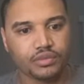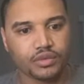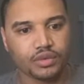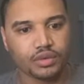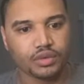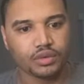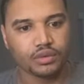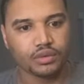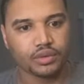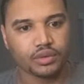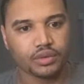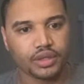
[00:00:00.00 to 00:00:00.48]

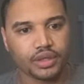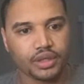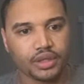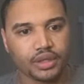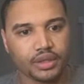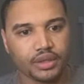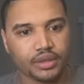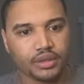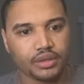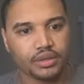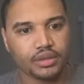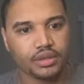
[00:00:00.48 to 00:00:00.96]
Okay.
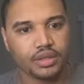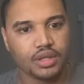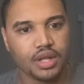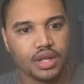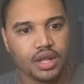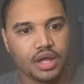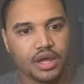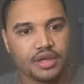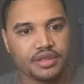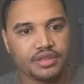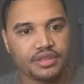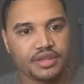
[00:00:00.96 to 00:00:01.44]

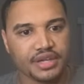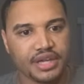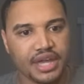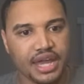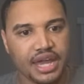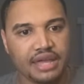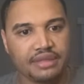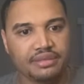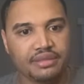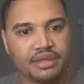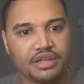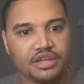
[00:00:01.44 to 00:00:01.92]
The
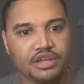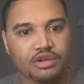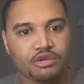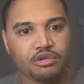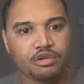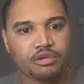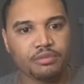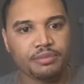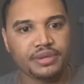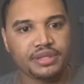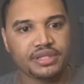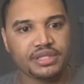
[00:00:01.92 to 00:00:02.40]
game that you will
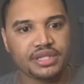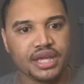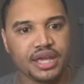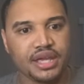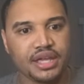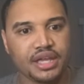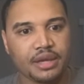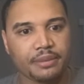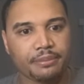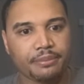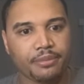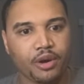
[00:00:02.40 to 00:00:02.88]
be
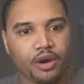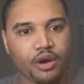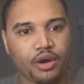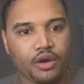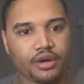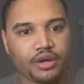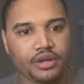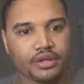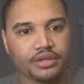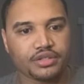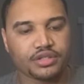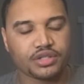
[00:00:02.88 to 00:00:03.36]
taking part
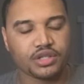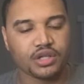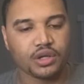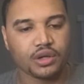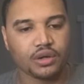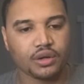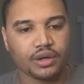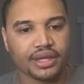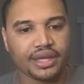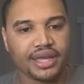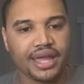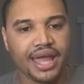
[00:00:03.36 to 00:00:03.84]
in is
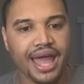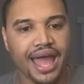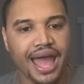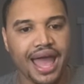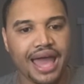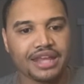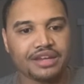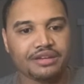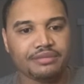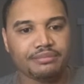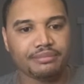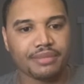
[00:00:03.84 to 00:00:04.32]
called Cat
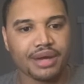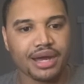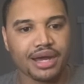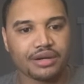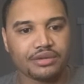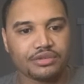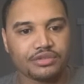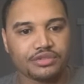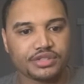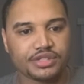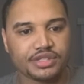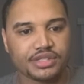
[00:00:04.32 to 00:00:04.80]
and
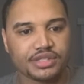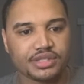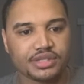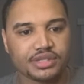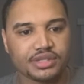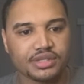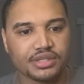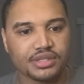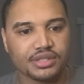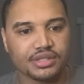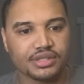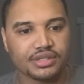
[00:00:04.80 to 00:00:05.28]
Mouse.
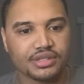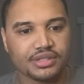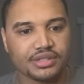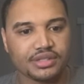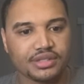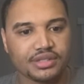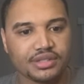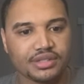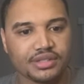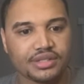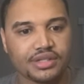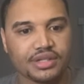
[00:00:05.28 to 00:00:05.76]

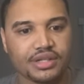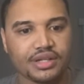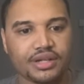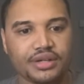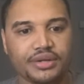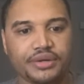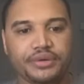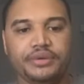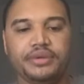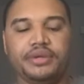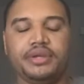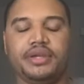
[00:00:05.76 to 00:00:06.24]

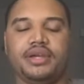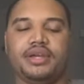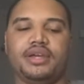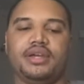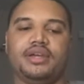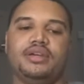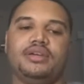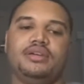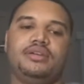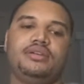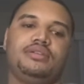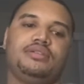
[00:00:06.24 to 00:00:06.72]

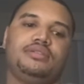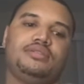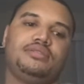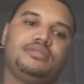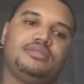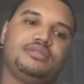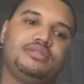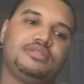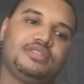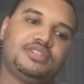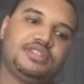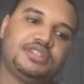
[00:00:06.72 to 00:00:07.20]
Okay.
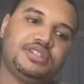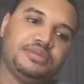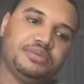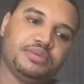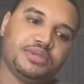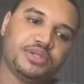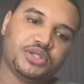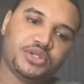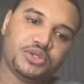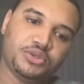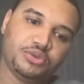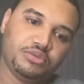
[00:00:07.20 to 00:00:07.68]
Let's see what
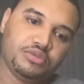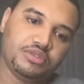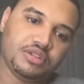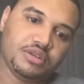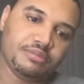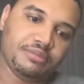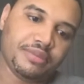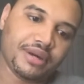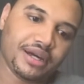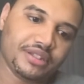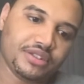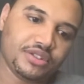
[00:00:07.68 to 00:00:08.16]
Coon is
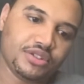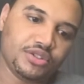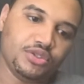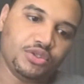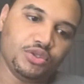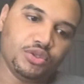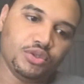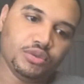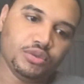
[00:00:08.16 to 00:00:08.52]
about to do.